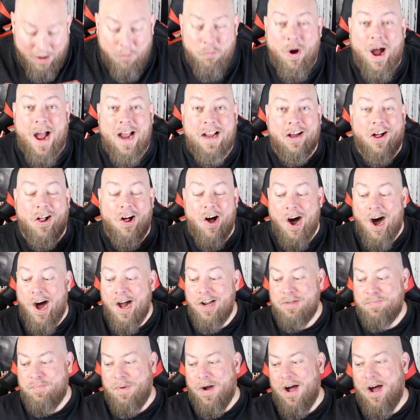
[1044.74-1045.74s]
Well, I call it
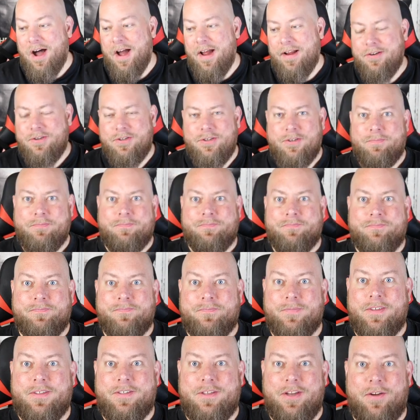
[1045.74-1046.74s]
hodgepodge.
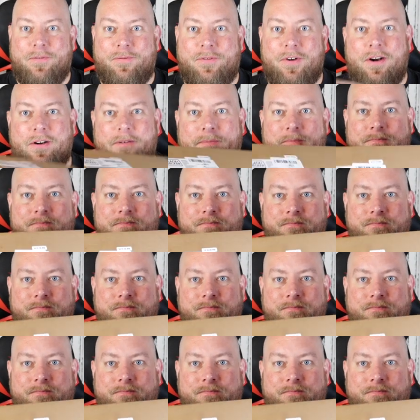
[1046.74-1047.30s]
It's different.